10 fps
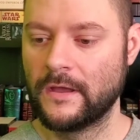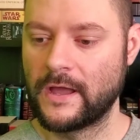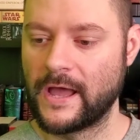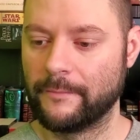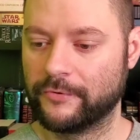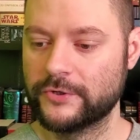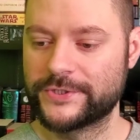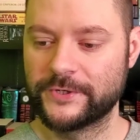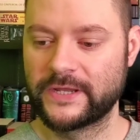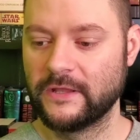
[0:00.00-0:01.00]
Uh,
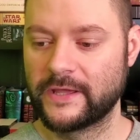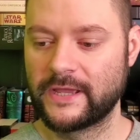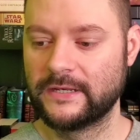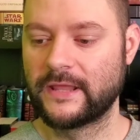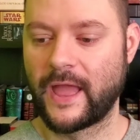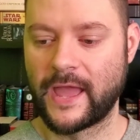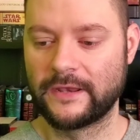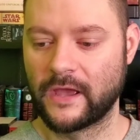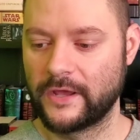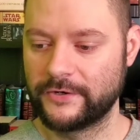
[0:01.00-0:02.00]
Brewster Gilligan,
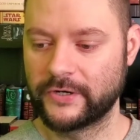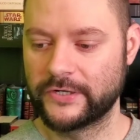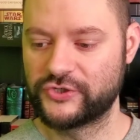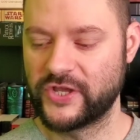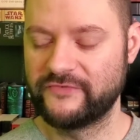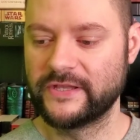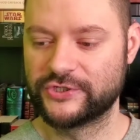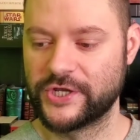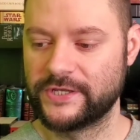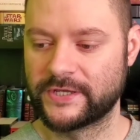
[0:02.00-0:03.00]
an underachieving
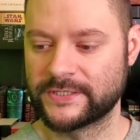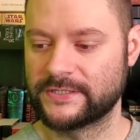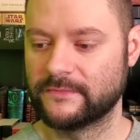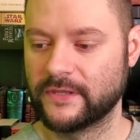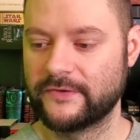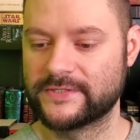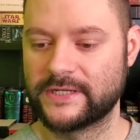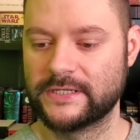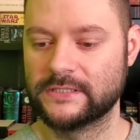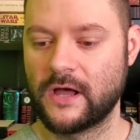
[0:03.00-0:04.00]
genius, believes that
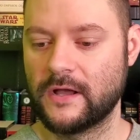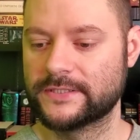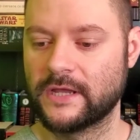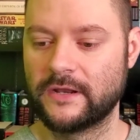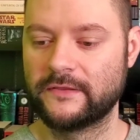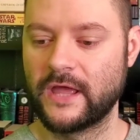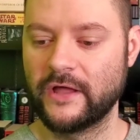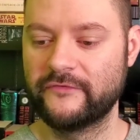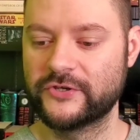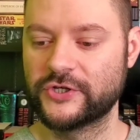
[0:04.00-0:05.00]
his loss on a
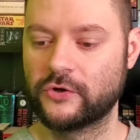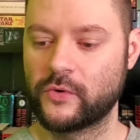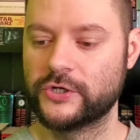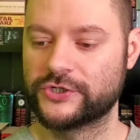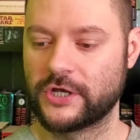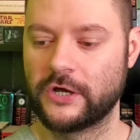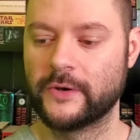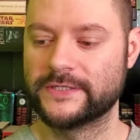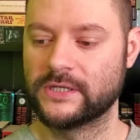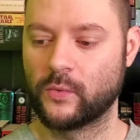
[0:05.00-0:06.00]
television quiz show
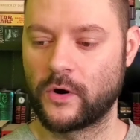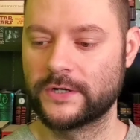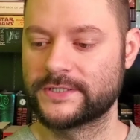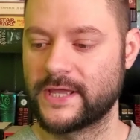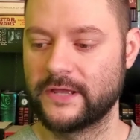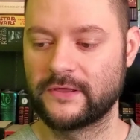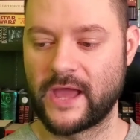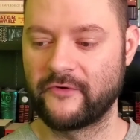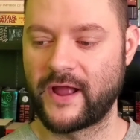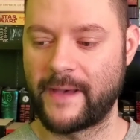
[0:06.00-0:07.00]
is the worst thing to
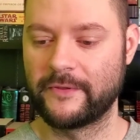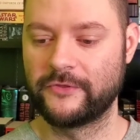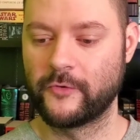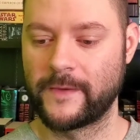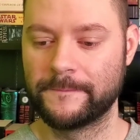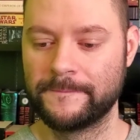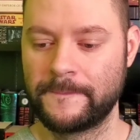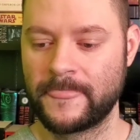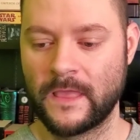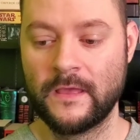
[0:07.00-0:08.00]
ever happen to him.
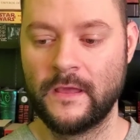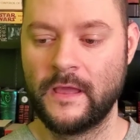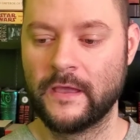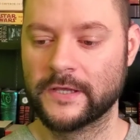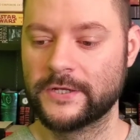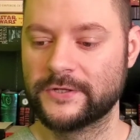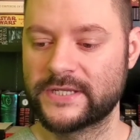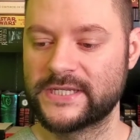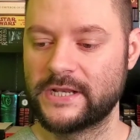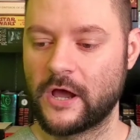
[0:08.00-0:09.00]
Little
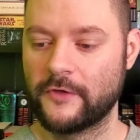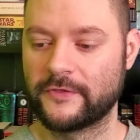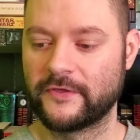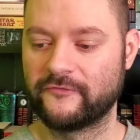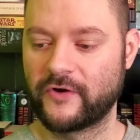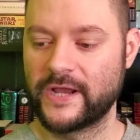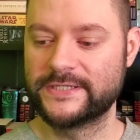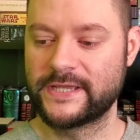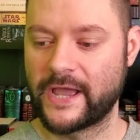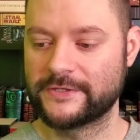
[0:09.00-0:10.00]
does he know that the
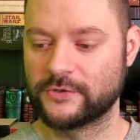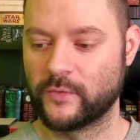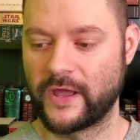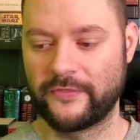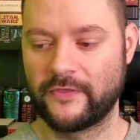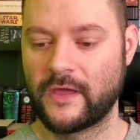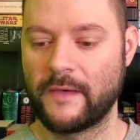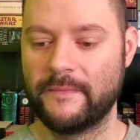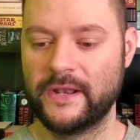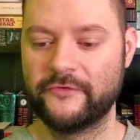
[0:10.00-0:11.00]
phrase he answered with,
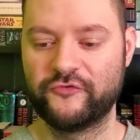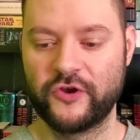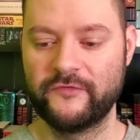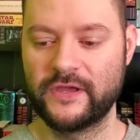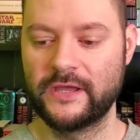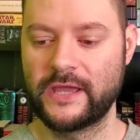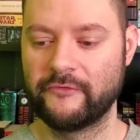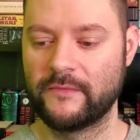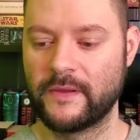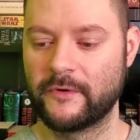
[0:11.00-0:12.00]
a bit of trivia he
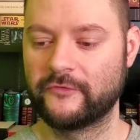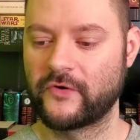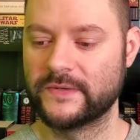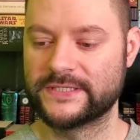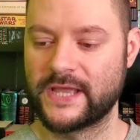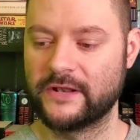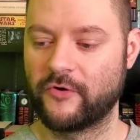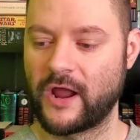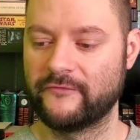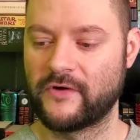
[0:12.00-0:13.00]
remembered from his dead
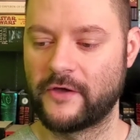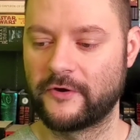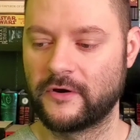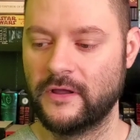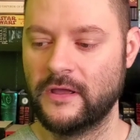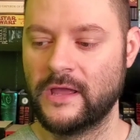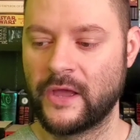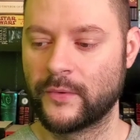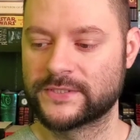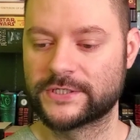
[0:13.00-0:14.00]
grandfather,
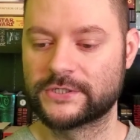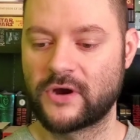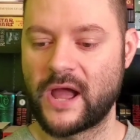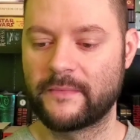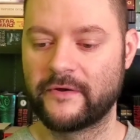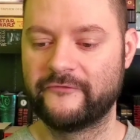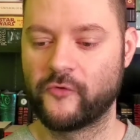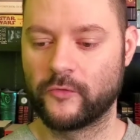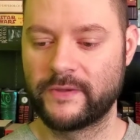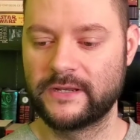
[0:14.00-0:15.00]
was a scrap of
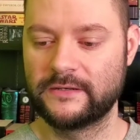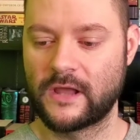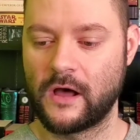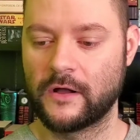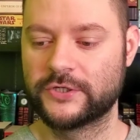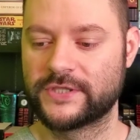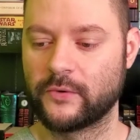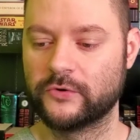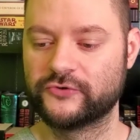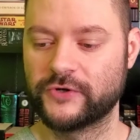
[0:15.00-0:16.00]
forbidden knowledge
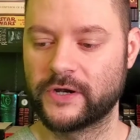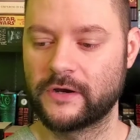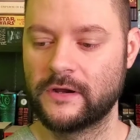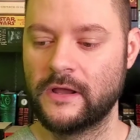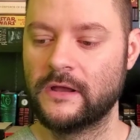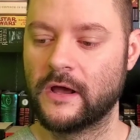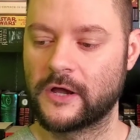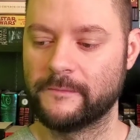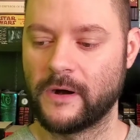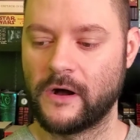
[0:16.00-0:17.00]
that would trigger a
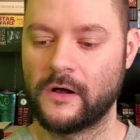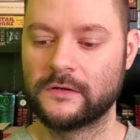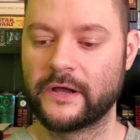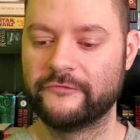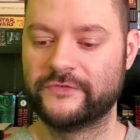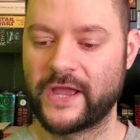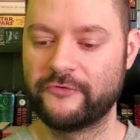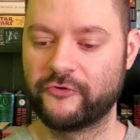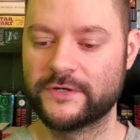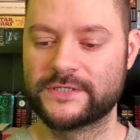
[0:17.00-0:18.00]
cabal of
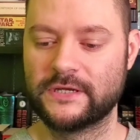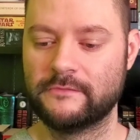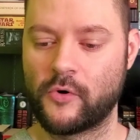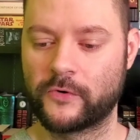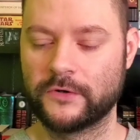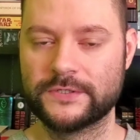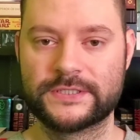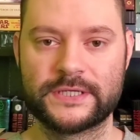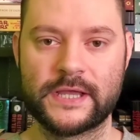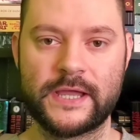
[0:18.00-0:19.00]
dangerous
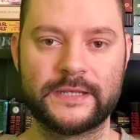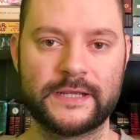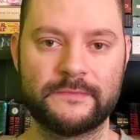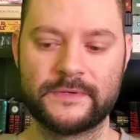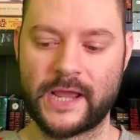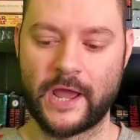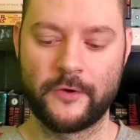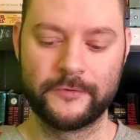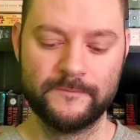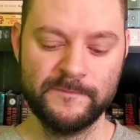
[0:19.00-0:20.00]
immortals to hunt him
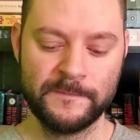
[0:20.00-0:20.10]
down.